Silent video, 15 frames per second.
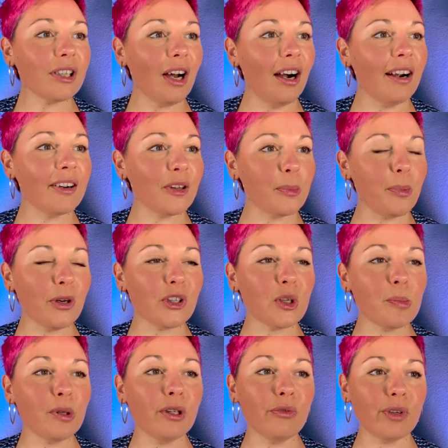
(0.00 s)
are the
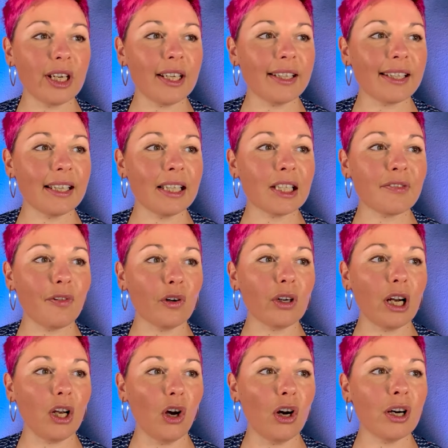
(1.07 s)
possible reasons for a
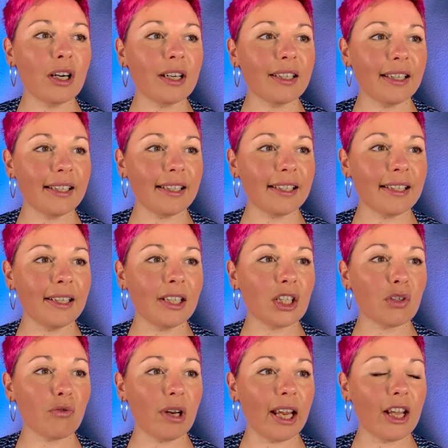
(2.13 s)
long-distance
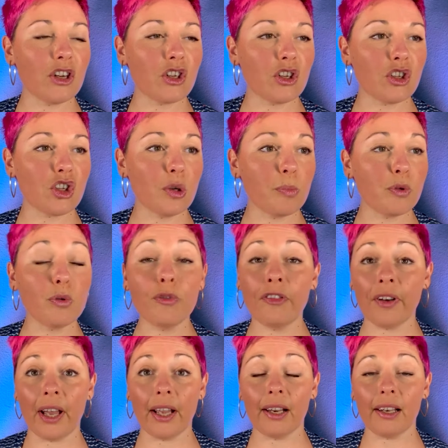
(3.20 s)
relationship to
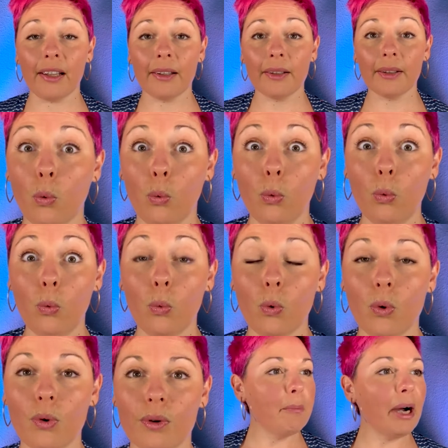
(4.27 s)
fail?
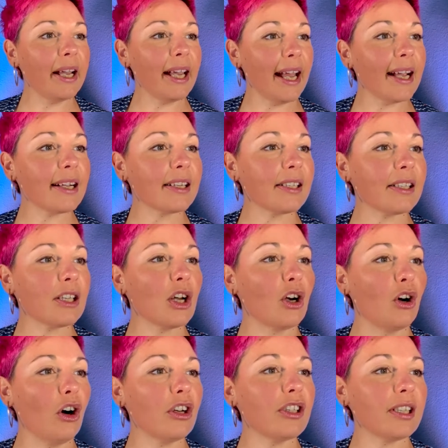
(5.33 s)
My ex
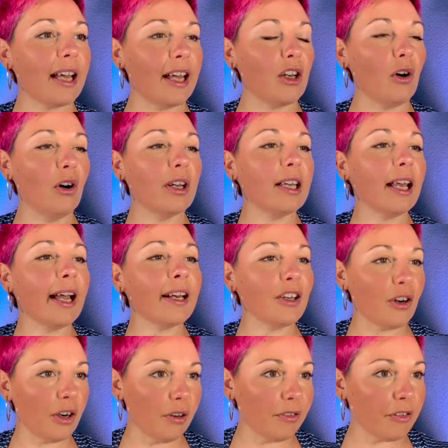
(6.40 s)
got an online
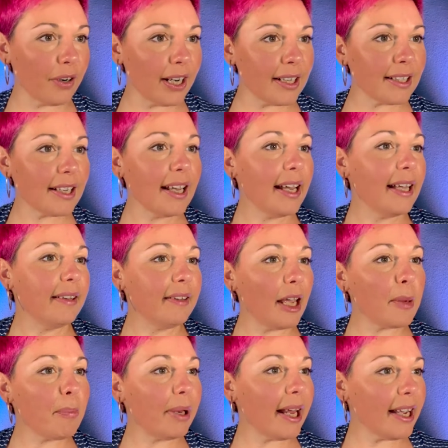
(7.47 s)
girlfriend. They
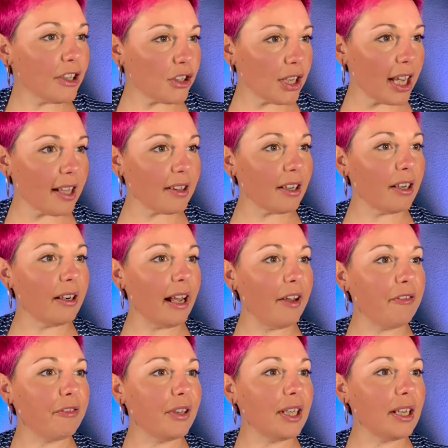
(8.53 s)
play together
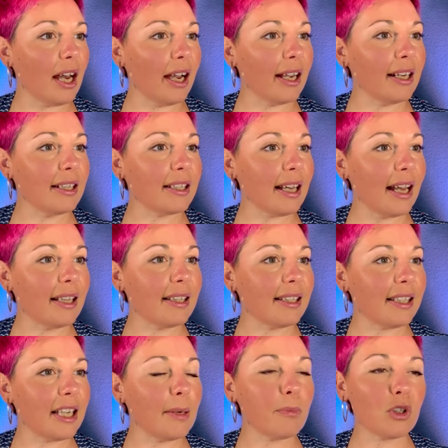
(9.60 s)
every night and
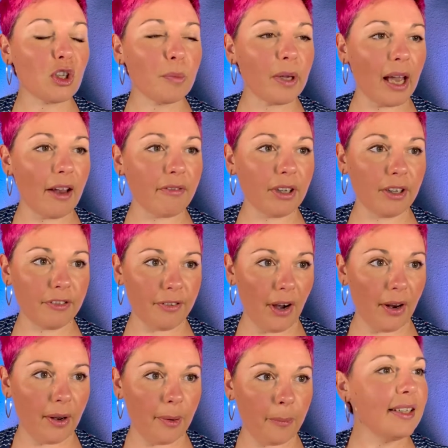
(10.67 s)
seems to be having
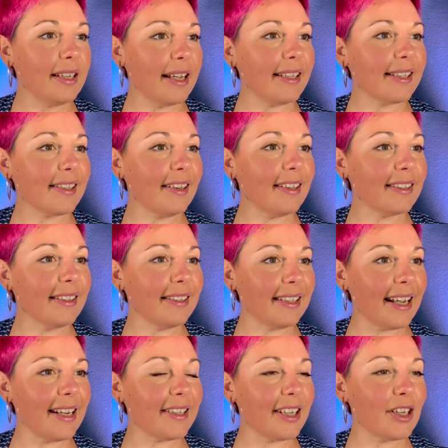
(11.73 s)
fun. They started
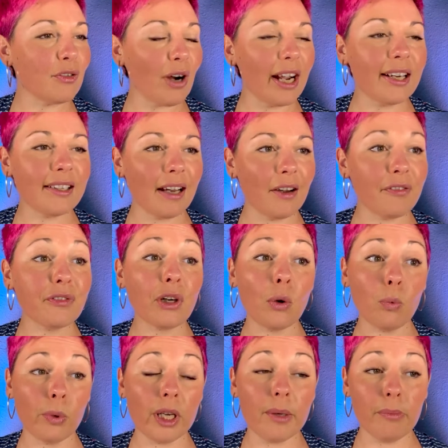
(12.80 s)
dating right after
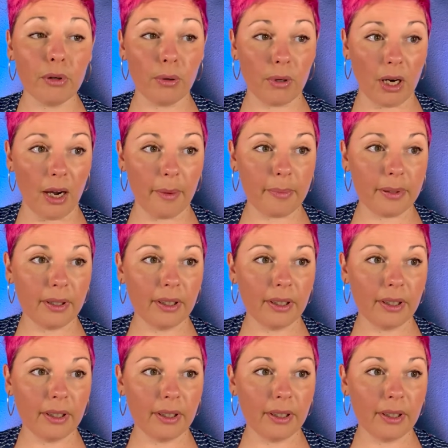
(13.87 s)
we broke up.